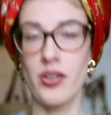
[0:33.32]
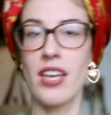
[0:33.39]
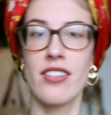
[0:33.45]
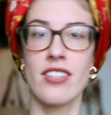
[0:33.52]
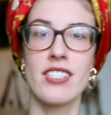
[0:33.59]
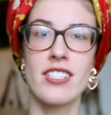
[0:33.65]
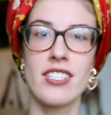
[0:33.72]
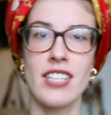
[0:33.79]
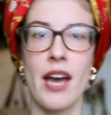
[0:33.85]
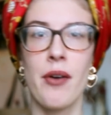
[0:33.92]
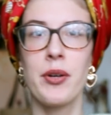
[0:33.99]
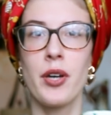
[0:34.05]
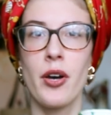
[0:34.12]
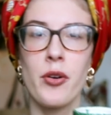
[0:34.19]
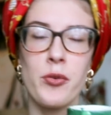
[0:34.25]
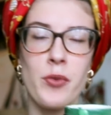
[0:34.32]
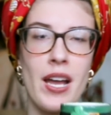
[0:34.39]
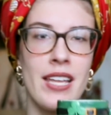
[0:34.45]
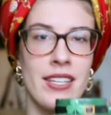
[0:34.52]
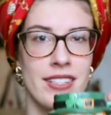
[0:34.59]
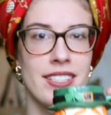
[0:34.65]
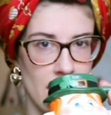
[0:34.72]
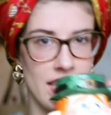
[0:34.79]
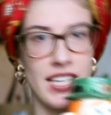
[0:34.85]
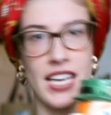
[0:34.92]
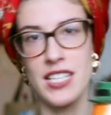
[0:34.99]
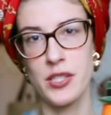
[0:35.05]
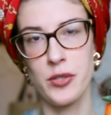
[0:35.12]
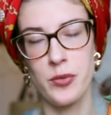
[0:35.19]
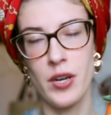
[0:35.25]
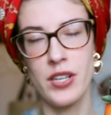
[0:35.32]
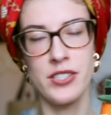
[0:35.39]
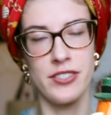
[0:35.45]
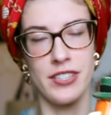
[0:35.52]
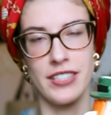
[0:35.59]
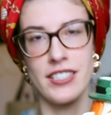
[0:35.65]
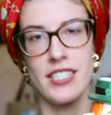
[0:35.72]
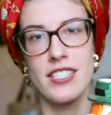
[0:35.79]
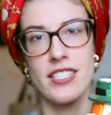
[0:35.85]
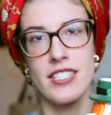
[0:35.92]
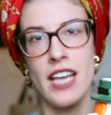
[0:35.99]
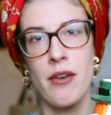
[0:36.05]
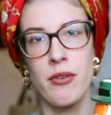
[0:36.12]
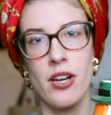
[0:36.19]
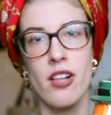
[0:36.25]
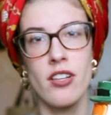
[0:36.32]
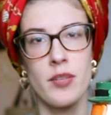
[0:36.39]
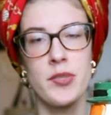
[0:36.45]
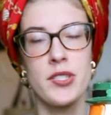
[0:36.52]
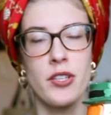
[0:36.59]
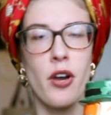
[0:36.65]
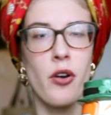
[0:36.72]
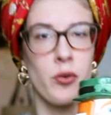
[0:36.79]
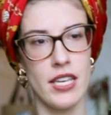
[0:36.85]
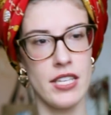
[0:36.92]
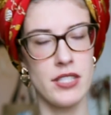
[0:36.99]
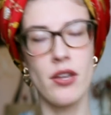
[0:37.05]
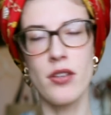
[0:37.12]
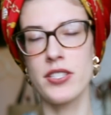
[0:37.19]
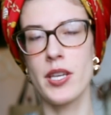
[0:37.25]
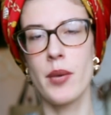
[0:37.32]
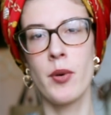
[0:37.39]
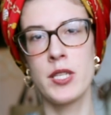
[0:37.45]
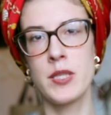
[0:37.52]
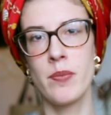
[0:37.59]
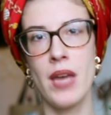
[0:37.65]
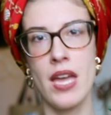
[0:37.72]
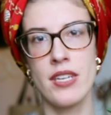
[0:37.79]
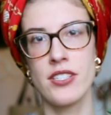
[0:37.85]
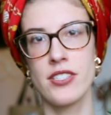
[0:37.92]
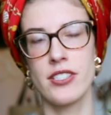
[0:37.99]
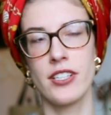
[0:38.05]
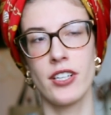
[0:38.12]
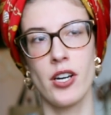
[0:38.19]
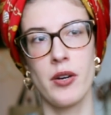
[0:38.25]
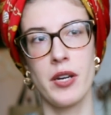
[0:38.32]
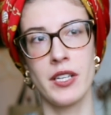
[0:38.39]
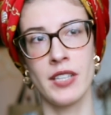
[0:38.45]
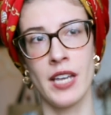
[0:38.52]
yeah, this is how it all went, in case you're wondering. This is how collabs go. It's not someone's manager going